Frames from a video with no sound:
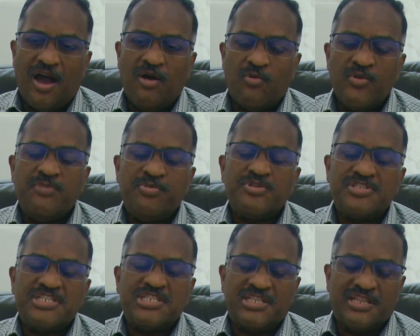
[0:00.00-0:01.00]
How we
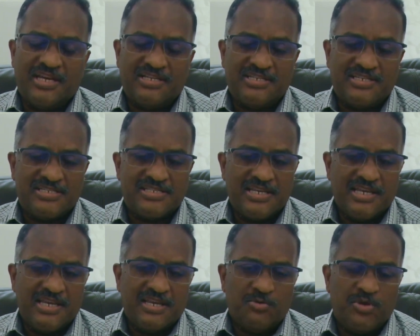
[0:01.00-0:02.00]
position that is,
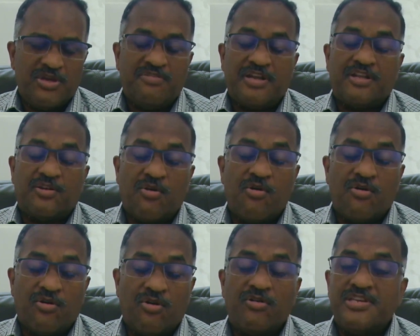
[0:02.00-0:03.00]
we have had a
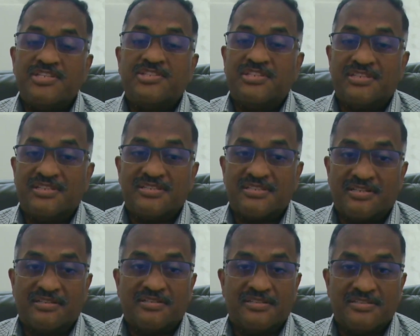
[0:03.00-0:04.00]
long history in this
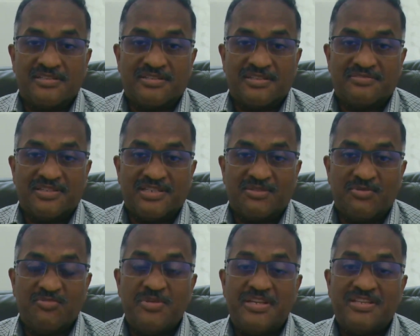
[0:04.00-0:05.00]
country, in South Africa.
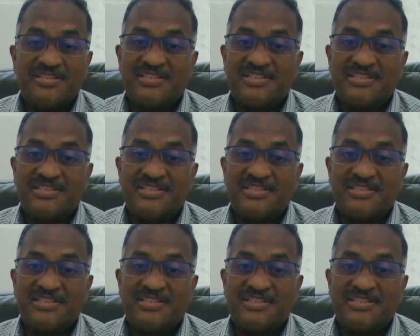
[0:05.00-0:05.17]
We've been in